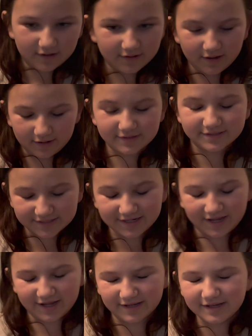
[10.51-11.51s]
on,
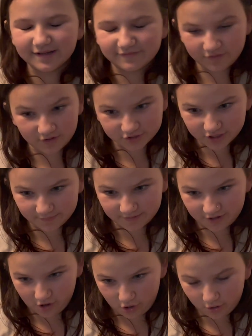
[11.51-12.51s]
today for our shopping
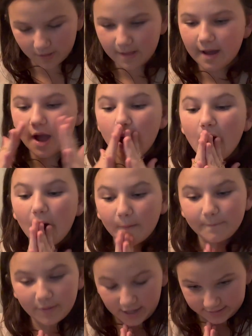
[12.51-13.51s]
haul.
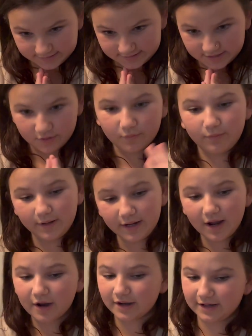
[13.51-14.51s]
But we
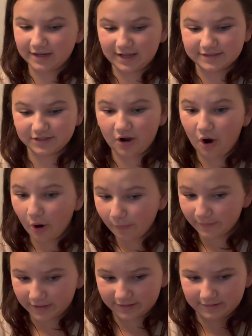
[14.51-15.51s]
are gonna get to
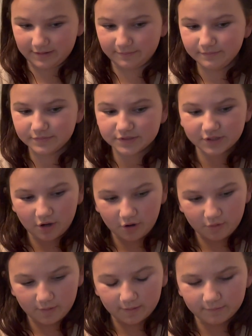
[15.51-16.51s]
opening them.
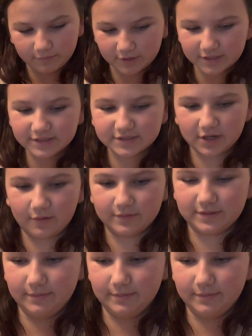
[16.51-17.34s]
So we're gonna start with the